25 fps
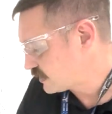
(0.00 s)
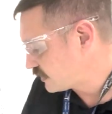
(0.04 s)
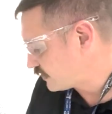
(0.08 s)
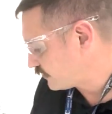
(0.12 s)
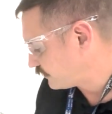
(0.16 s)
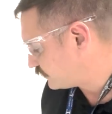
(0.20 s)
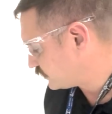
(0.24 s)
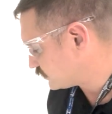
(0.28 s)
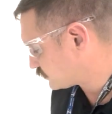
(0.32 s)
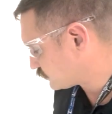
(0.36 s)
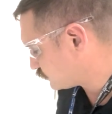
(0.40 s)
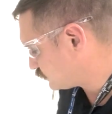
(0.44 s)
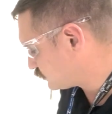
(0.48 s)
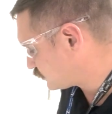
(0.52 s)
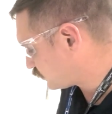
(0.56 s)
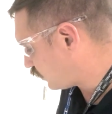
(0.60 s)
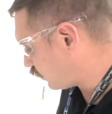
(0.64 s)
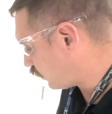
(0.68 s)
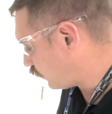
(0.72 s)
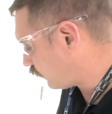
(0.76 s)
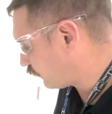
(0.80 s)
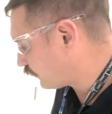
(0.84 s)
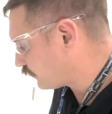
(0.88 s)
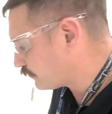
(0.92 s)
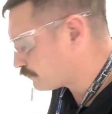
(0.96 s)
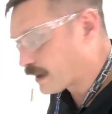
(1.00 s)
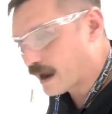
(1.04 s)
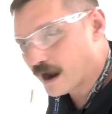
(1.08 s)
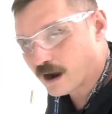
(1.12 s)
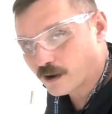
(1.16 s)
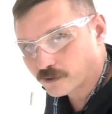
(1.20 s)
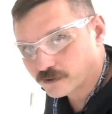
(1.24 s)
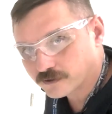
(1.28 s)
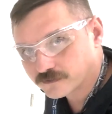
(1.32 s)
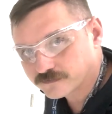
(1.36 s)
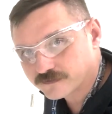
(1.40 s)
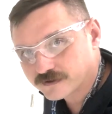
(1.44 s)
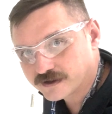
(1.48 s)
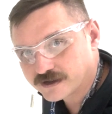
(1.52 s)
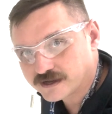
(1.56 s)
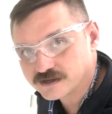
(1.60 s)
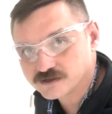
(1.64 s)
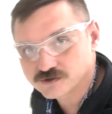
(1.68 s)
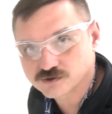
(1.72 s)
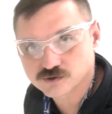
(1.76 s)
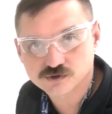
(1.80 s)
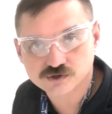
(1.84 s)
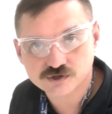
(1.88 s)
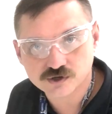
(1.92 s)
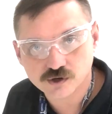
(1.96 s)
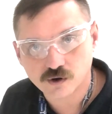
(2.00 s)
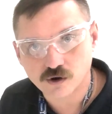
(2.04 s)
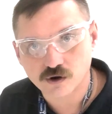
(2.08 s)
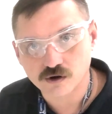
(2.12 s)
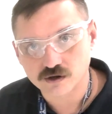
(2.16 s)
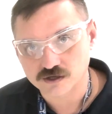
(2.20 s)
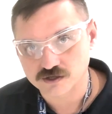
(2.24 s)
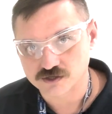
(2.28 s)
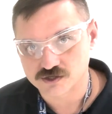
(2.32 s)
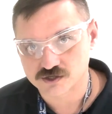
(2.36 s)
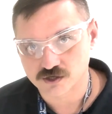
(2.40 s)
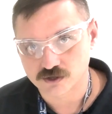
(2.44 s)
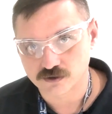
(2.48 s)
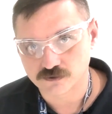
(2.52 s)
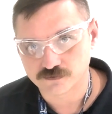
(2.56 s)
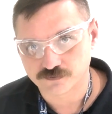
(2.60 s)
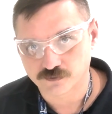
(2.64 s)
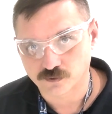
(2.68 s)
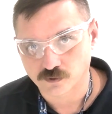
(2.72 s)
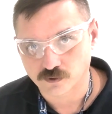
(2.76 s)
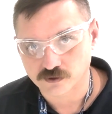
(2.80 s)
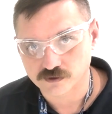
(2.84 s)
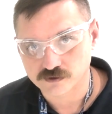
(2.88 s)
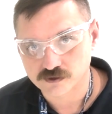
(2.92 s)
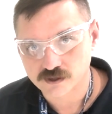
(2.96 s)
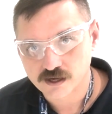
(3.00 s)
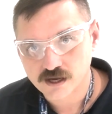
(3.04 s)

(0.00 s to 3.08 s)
this one's on the power phase, or so on and so forth.